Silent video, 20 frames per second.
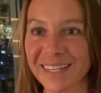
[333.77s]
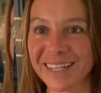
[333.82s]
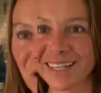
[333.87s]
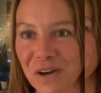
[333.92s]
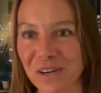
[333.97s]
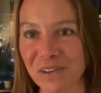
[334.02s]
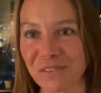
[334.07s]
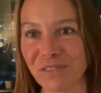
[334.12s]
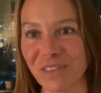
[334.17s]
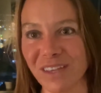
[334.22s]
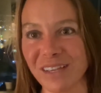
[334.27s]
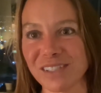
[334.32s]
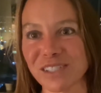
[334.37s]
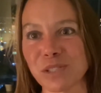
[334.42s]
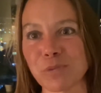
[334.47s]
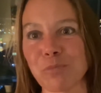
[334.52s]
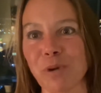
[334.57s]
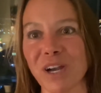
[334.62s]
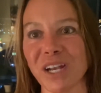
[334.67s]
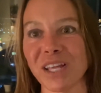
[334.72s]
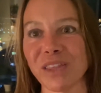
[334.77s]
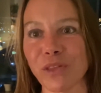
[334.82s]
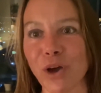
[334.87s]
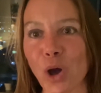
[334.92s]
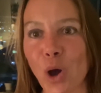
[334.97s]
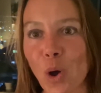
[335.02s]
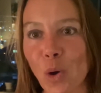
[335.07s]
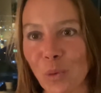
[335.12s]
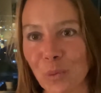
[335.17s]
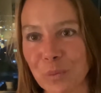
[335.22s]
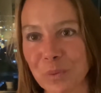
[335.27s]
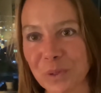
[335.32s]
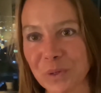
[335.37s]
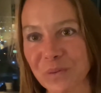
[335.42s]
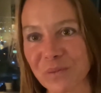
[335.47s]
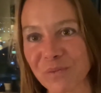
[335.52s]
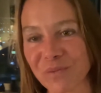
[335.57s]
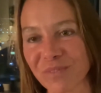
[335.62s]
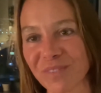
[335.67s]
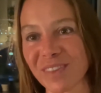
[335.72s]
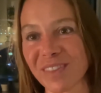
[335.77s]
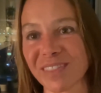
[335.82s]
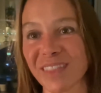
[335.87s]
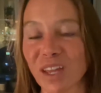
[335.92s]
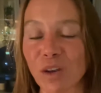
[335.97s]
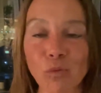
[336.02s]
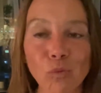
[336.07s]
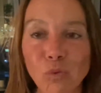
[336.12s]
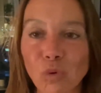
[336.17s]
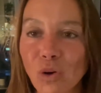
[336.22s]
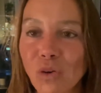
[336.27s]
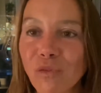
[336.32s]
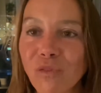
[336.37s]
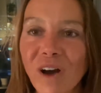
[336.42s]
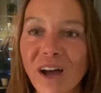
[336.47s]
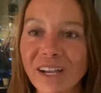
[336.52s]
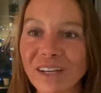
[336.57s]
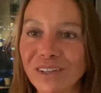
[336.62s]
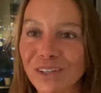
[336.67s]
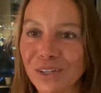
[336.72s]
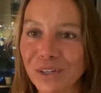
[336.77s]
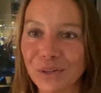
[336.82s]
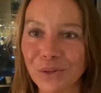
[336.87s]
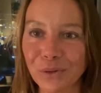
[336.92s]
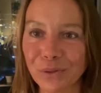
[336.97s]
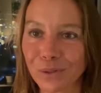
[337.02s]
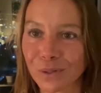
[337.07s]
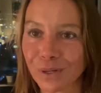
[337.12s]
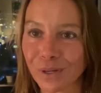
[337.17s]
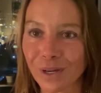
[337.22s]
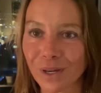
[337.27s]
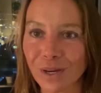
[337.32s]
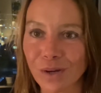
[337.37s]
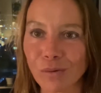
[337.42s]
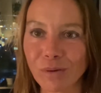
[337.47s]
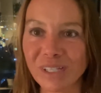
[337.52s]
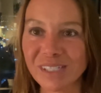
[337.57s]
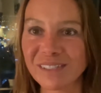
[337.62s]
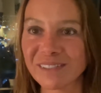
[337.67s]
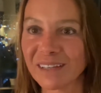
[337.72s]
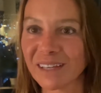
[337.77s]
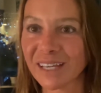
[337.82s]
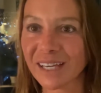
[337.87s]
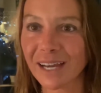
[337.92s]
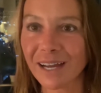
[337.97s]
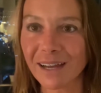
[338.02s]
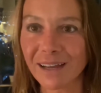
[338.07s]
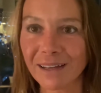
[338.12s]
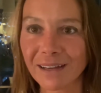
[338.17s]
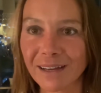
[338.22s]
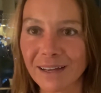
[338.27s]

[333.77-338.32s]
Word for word: Part of the spreading the hope that we'll find you. We see you.